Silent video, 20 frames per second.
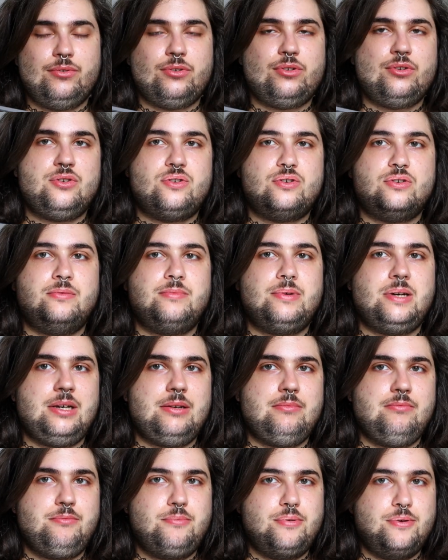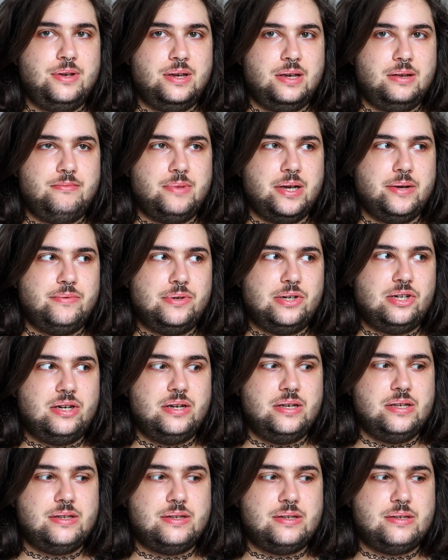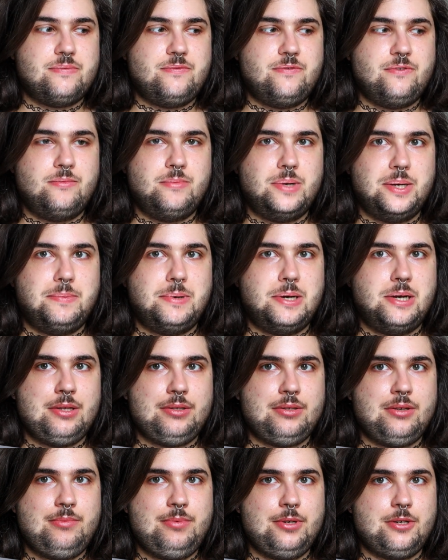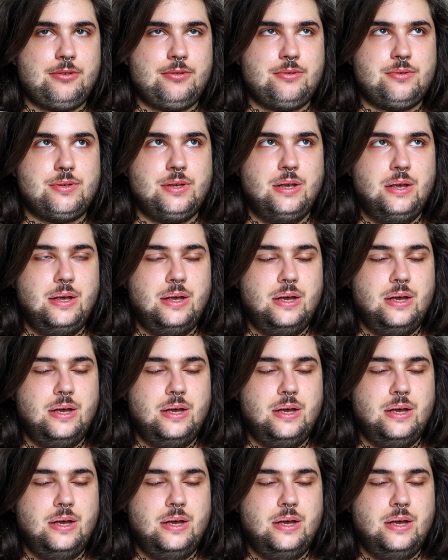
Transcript: wasn't sure about putting in my wish list for my partner because